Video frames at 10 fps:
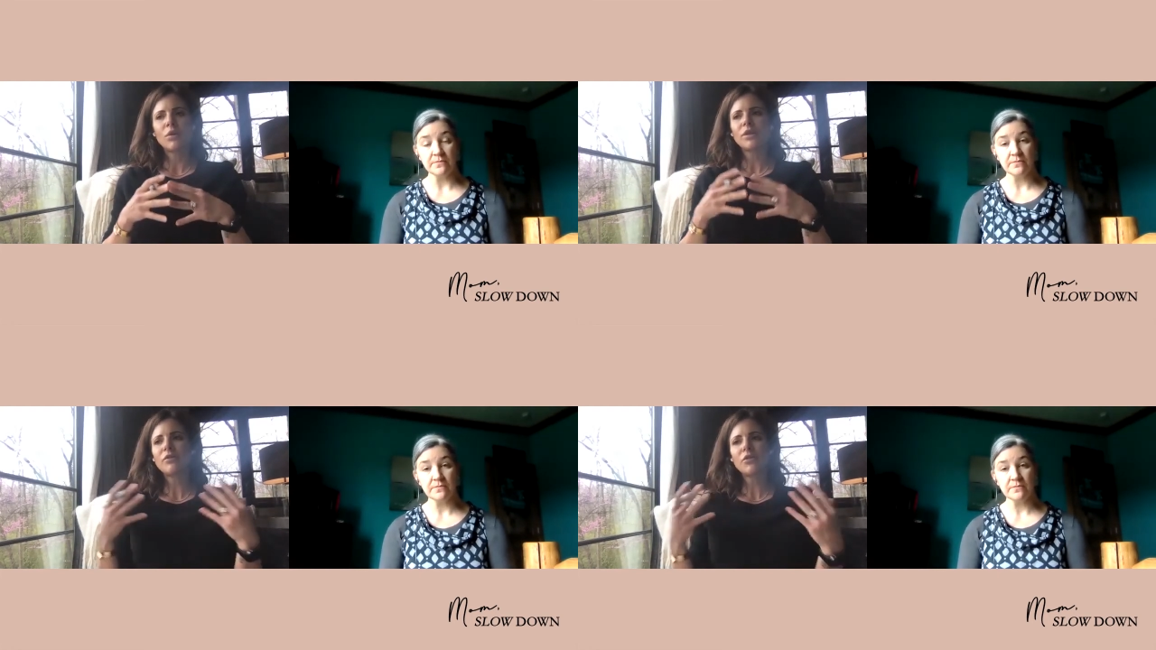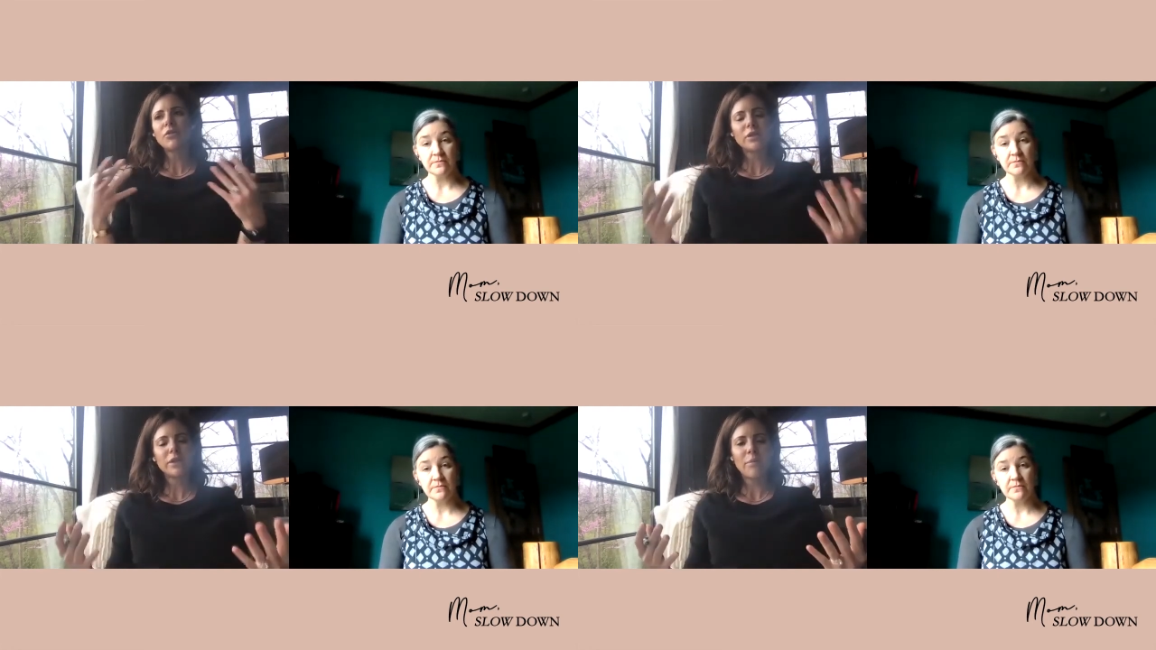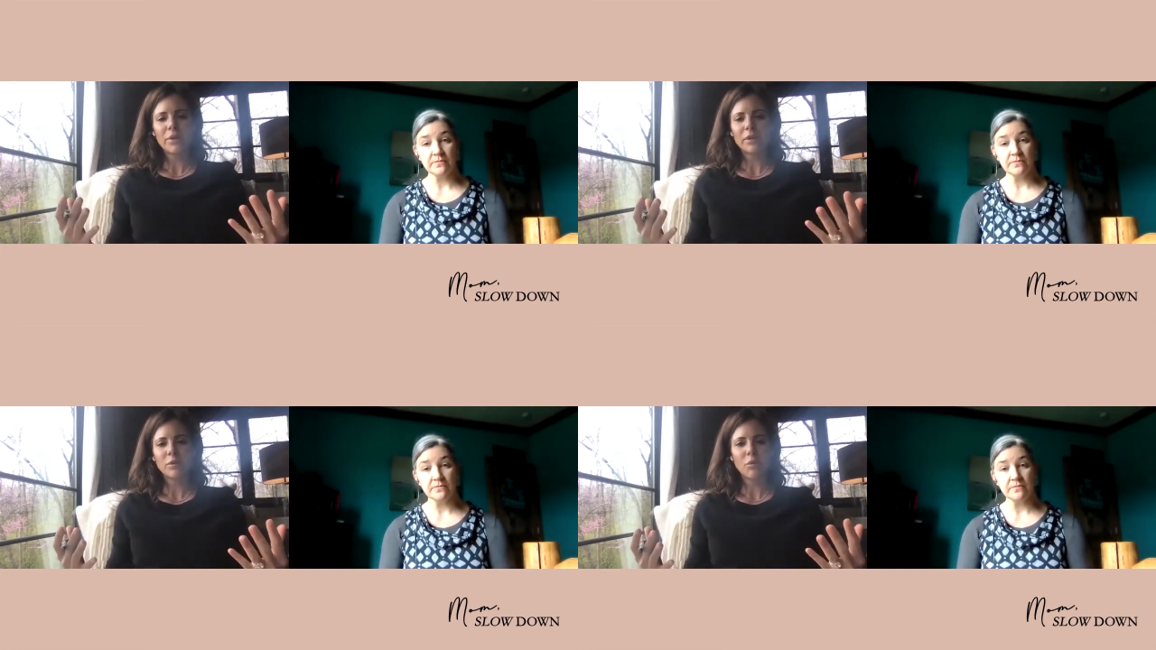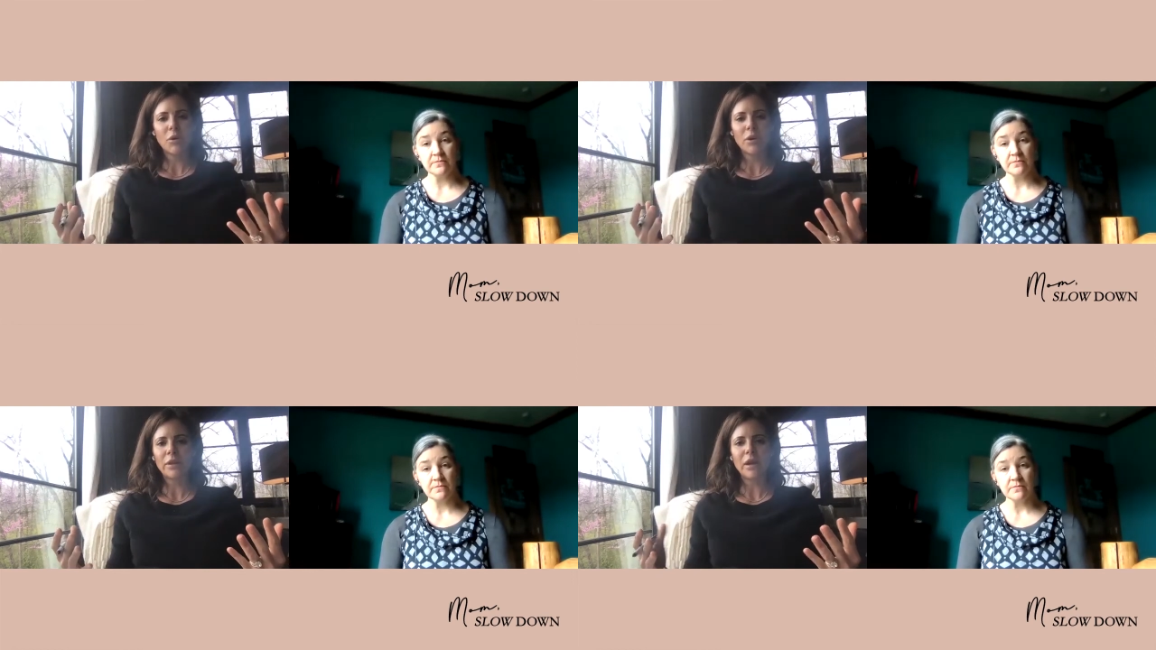Speaker 1: What's the first step in
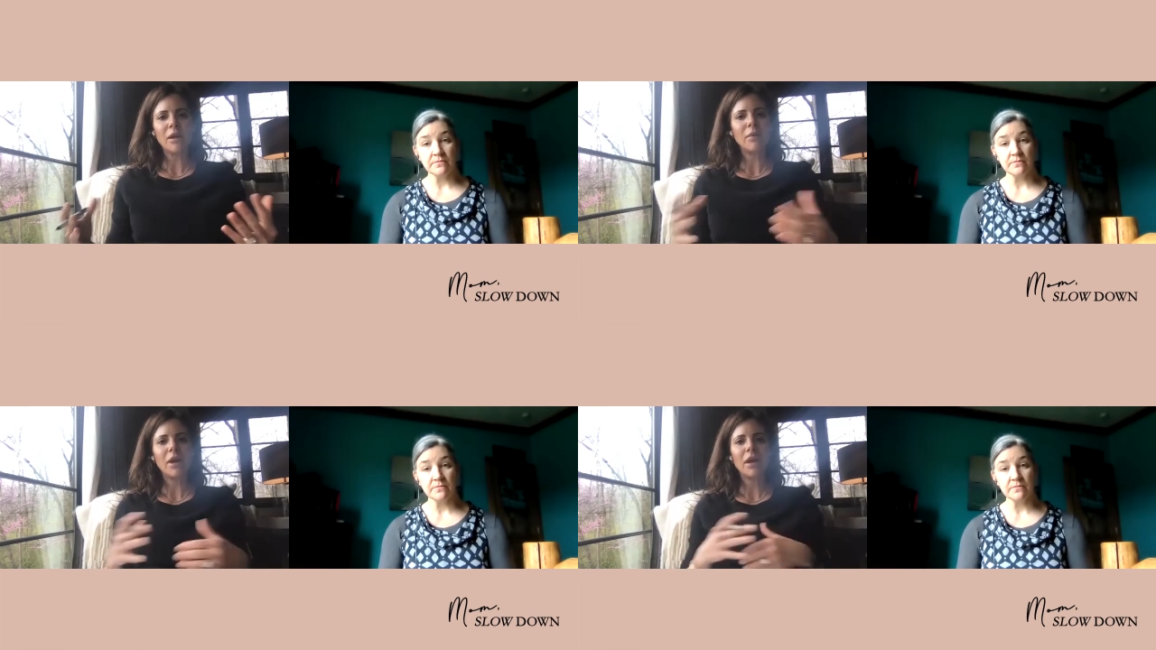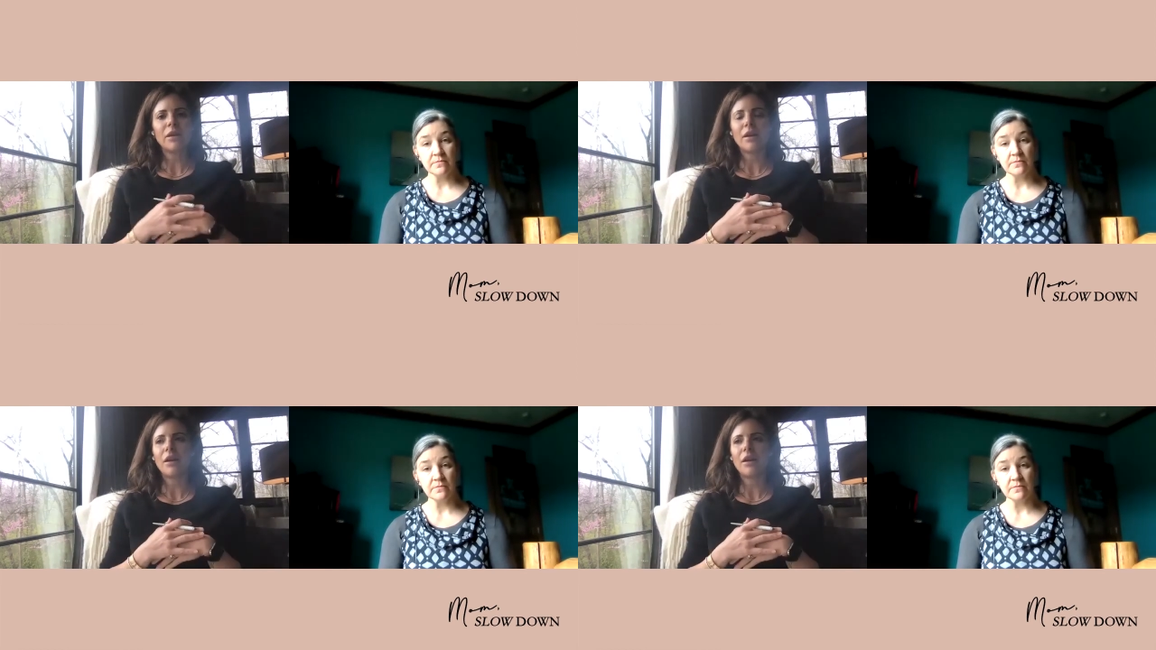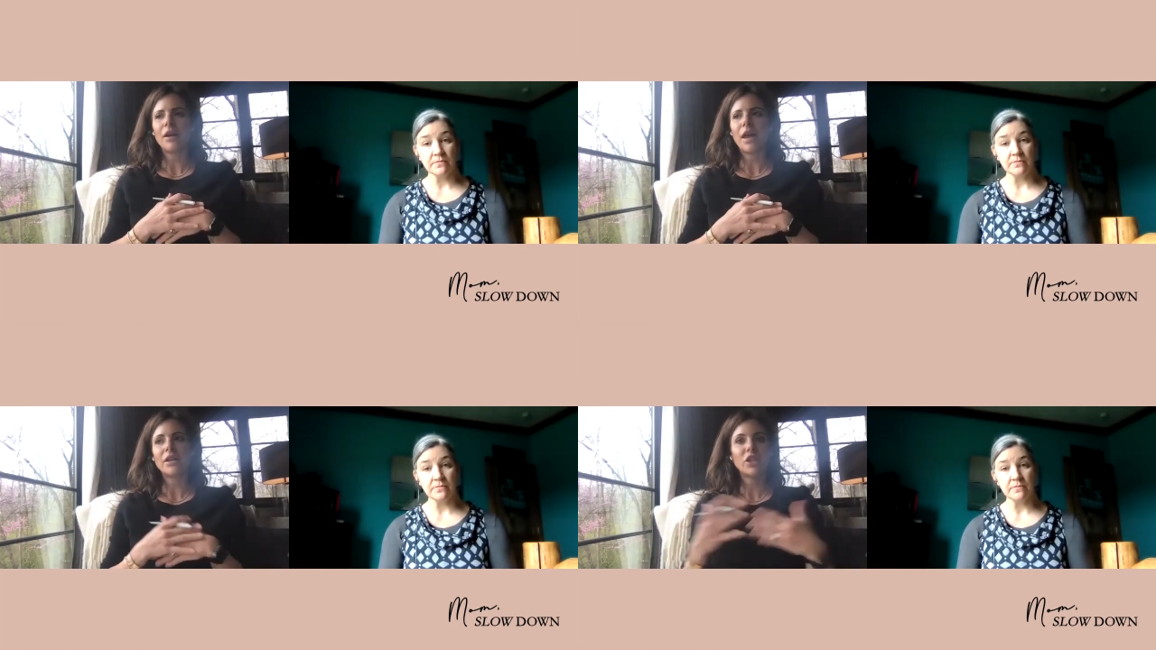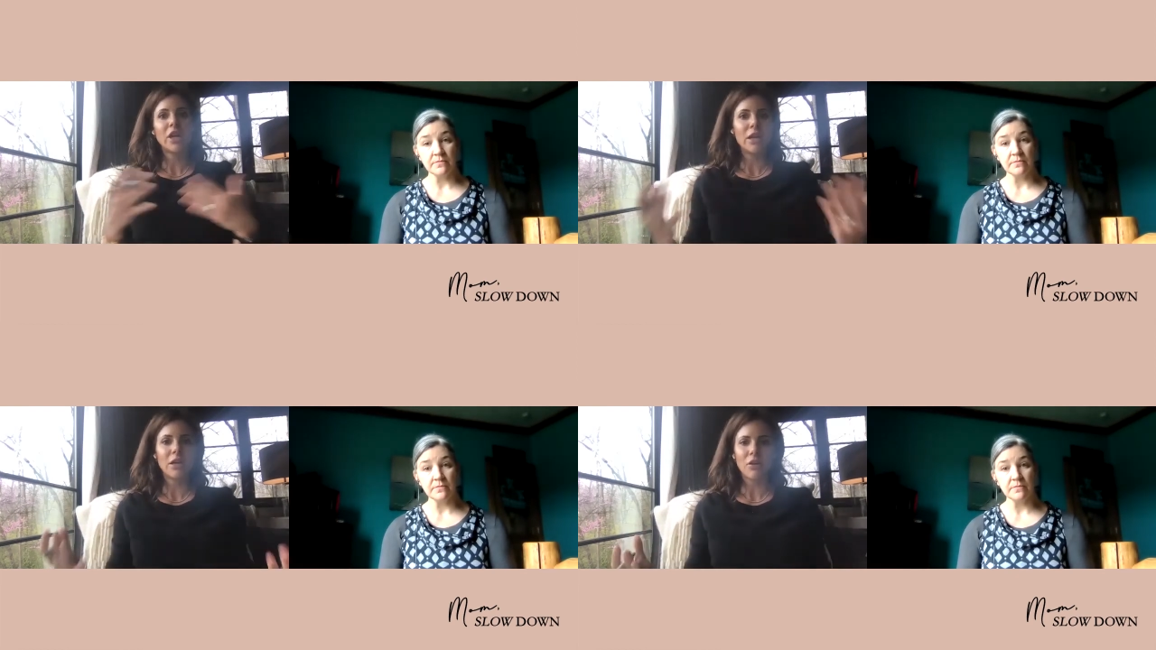supporting them and and
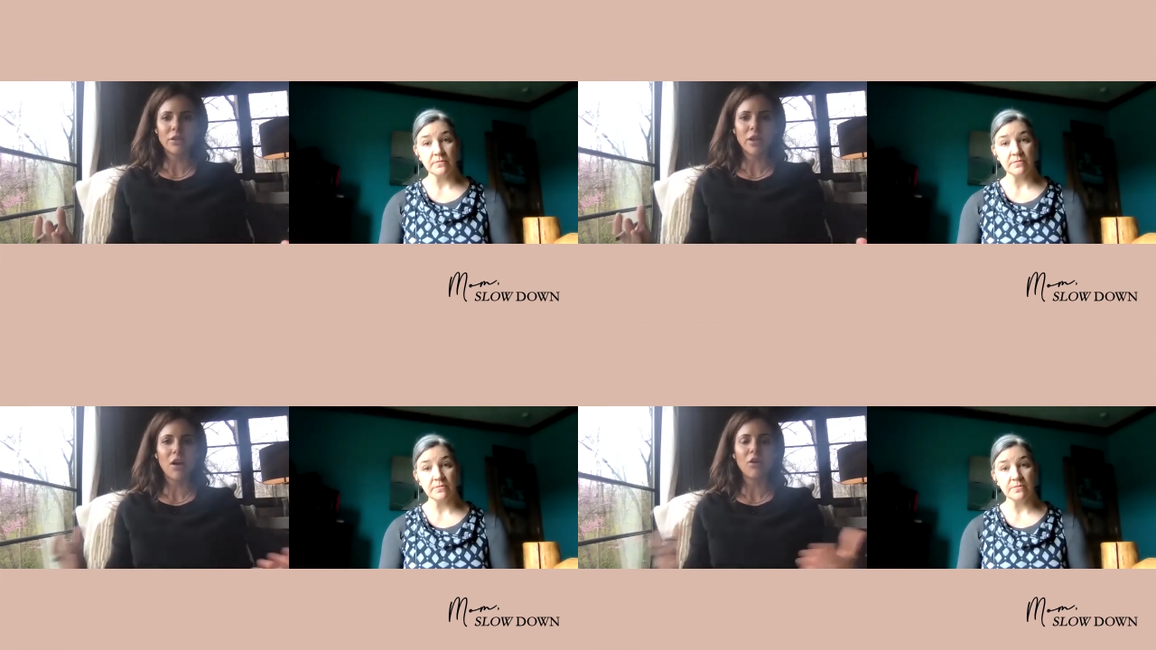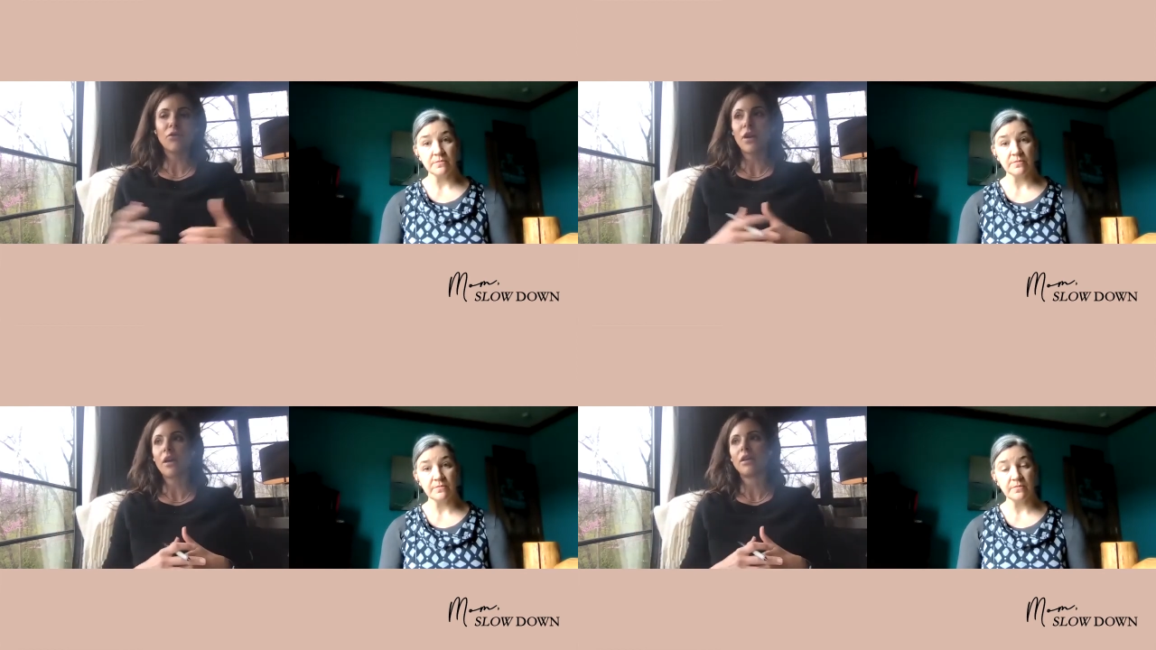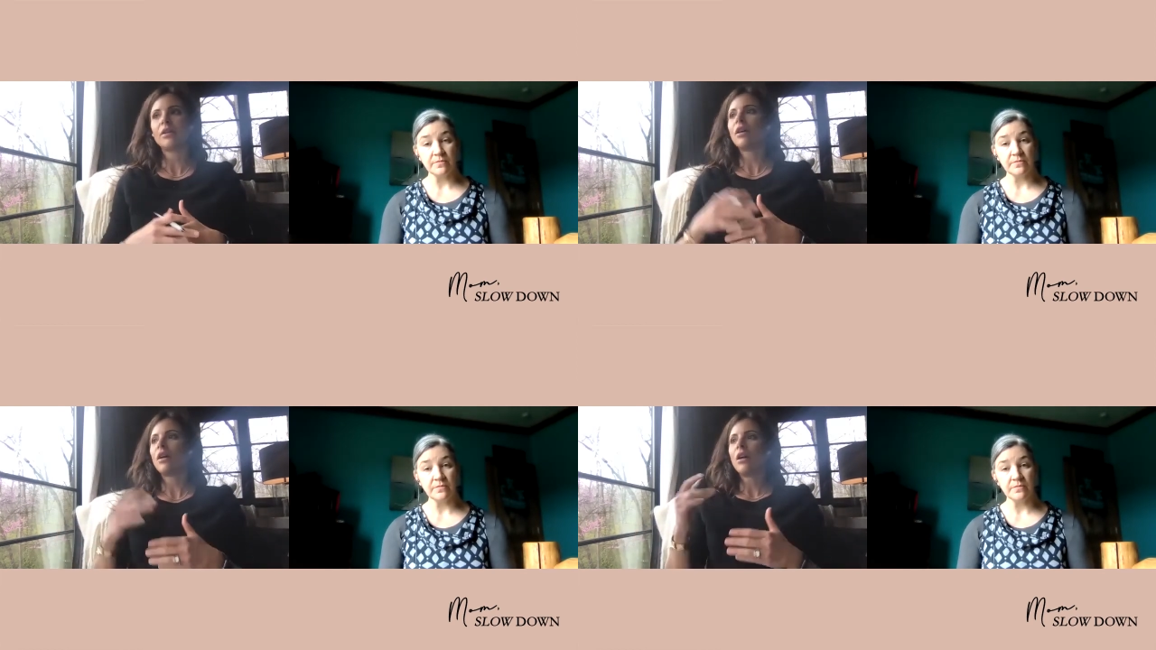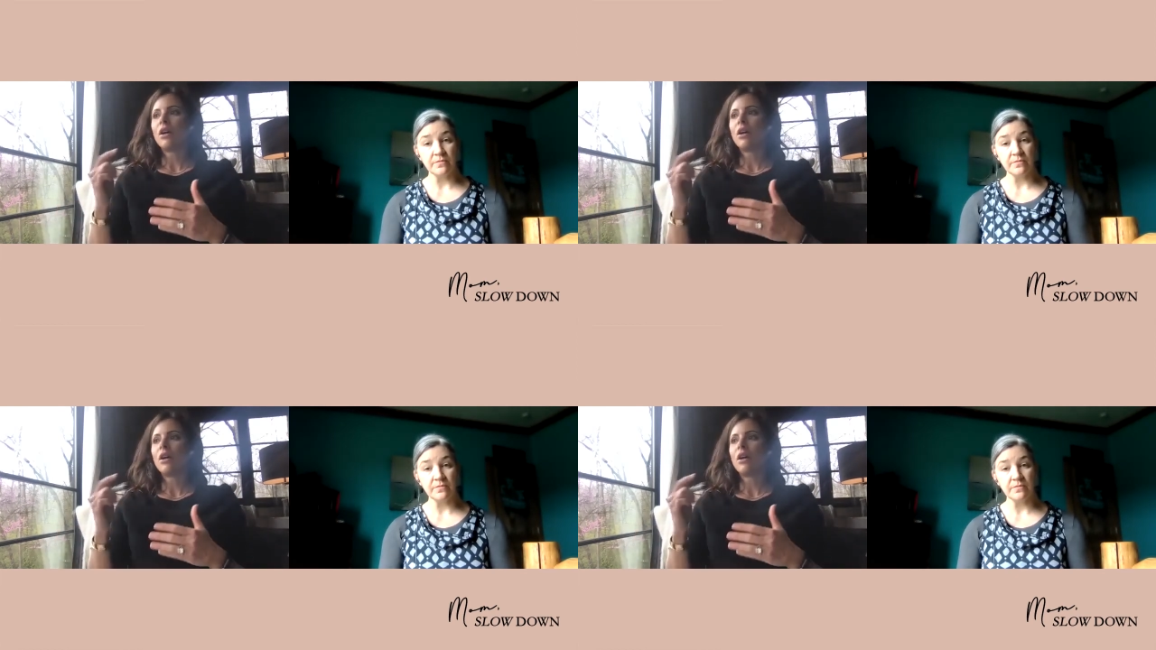educating ourselves and